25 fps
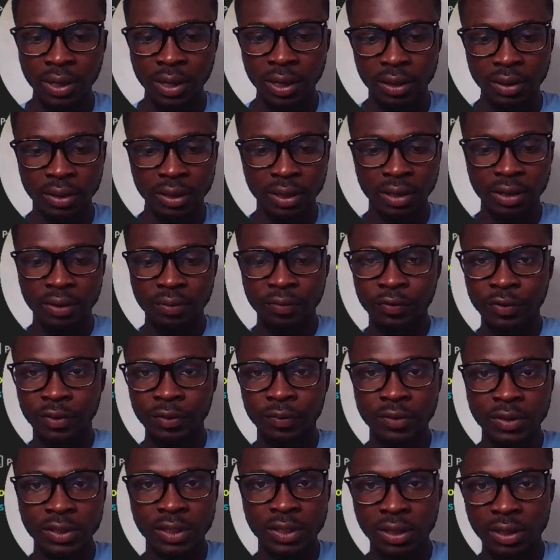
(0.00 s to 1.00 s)
and then
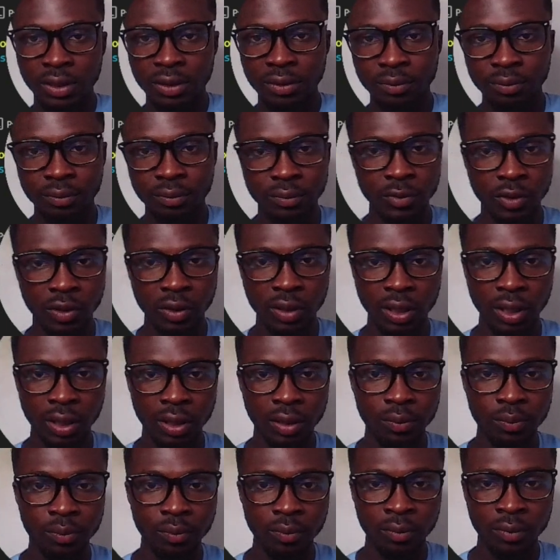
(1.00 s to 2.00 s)
15. Okay.
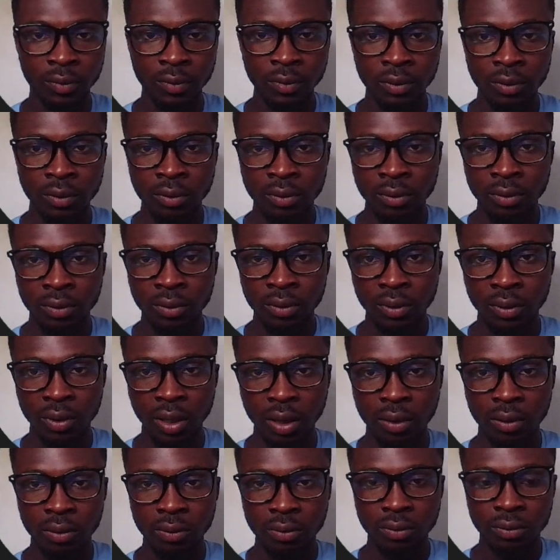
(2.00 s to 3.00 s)

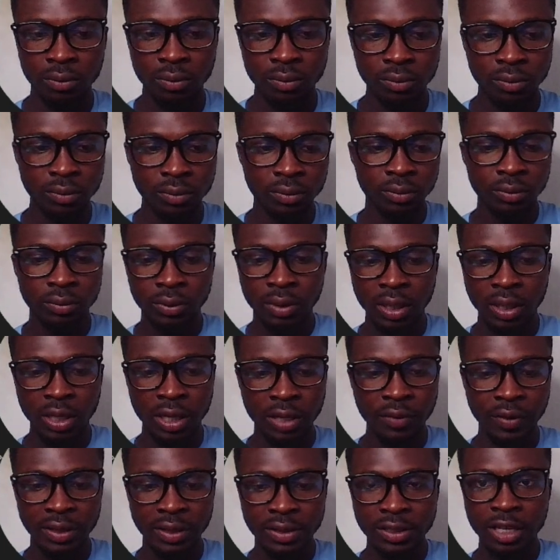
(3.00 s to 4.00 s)
Now,
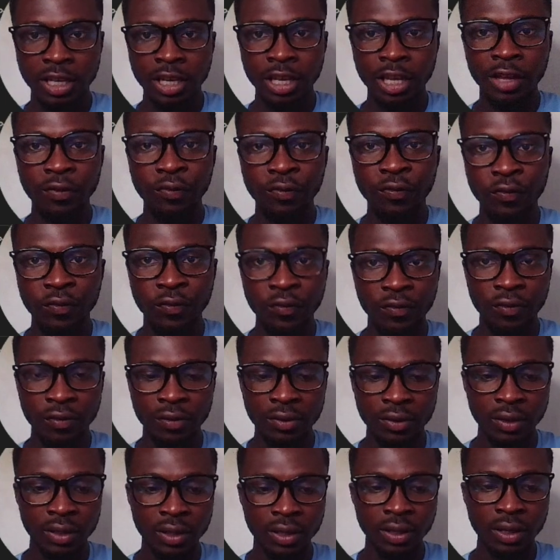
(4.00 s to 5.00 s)
if I say if
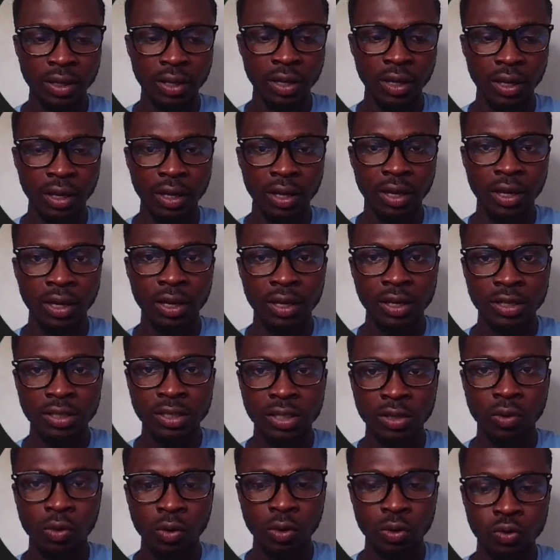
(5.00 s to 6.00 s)
A
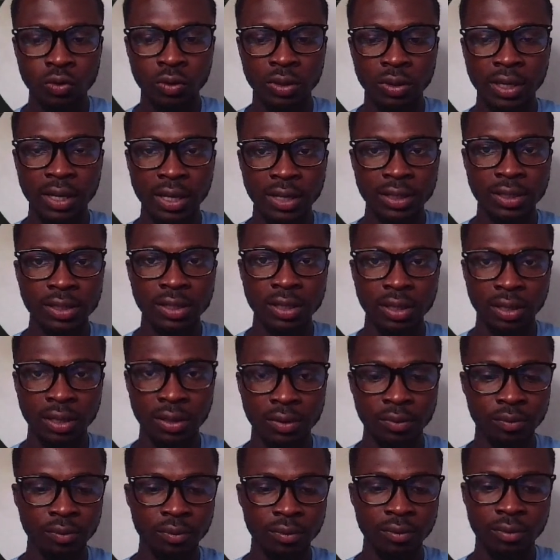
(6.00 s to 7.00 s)
is equal to
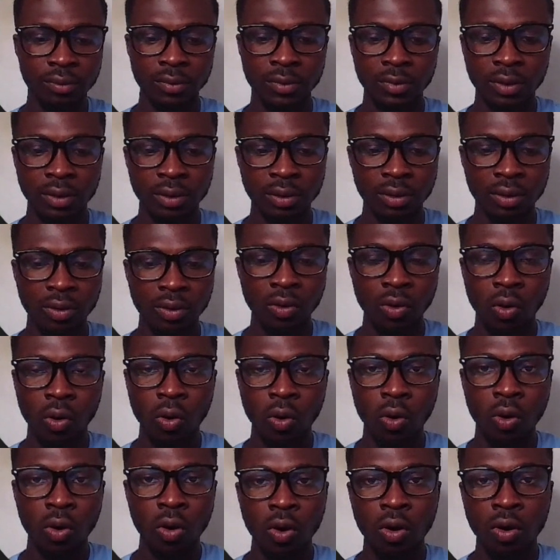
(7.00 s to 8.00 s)
13
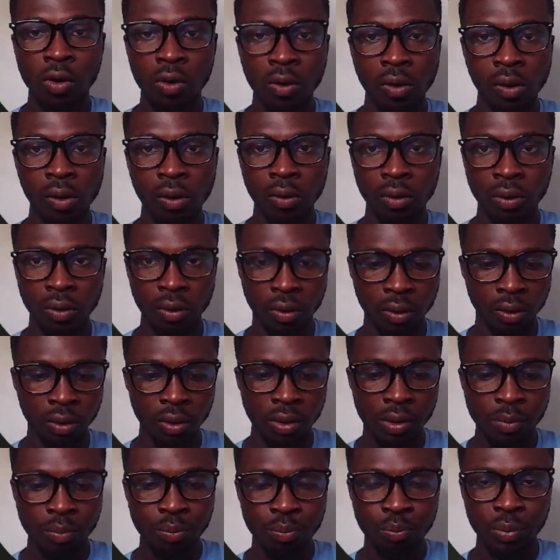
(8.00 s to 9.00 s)
or
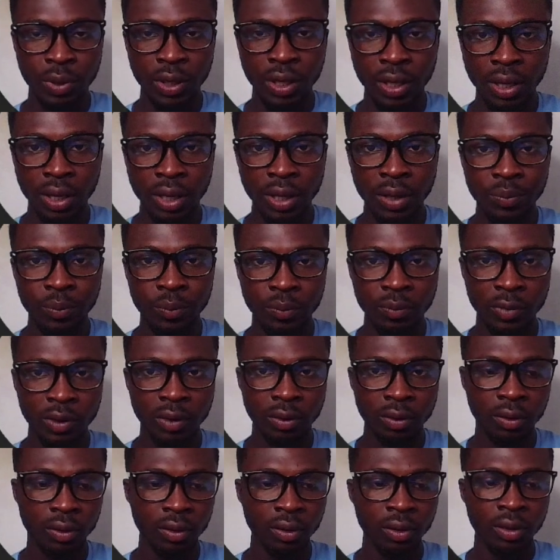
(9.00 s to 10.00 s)
B
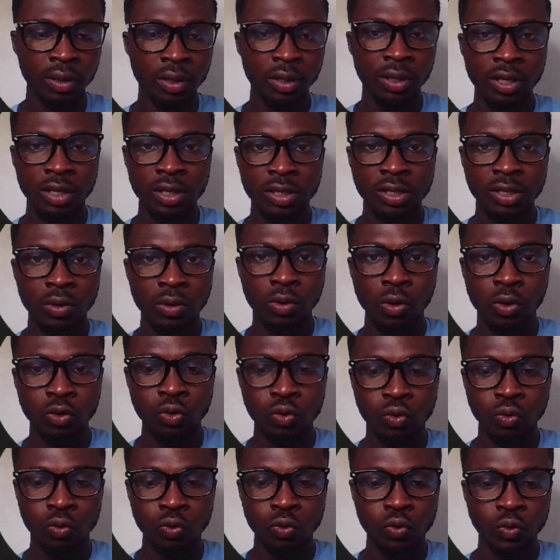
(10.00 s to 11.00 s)
is equal
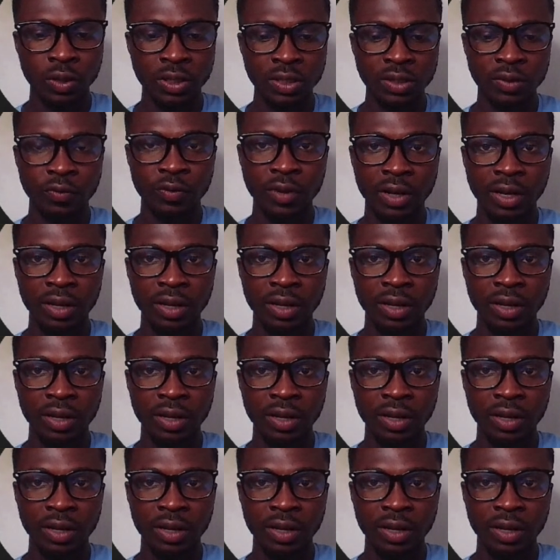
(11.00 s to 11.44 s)
to 25,